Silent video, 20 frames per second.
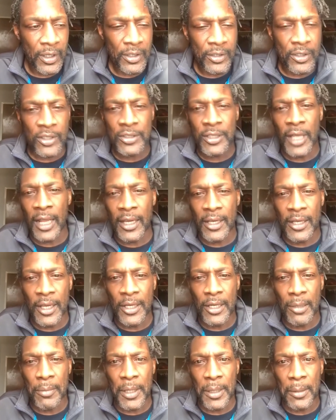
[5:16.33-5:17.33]
this lady
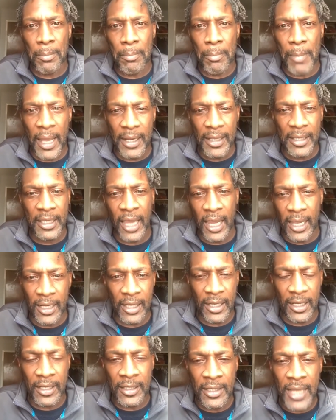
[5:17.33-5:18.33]
need to be
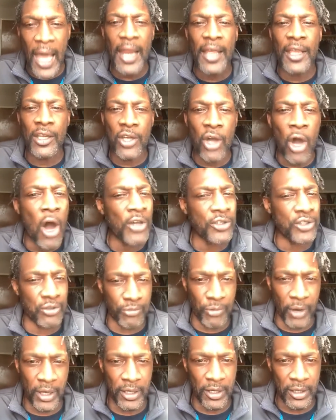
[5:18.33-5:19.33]
medicated, not
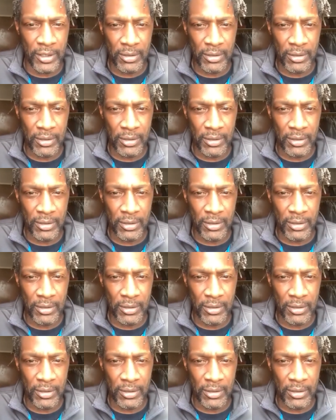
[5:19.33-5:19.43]
incarcerated.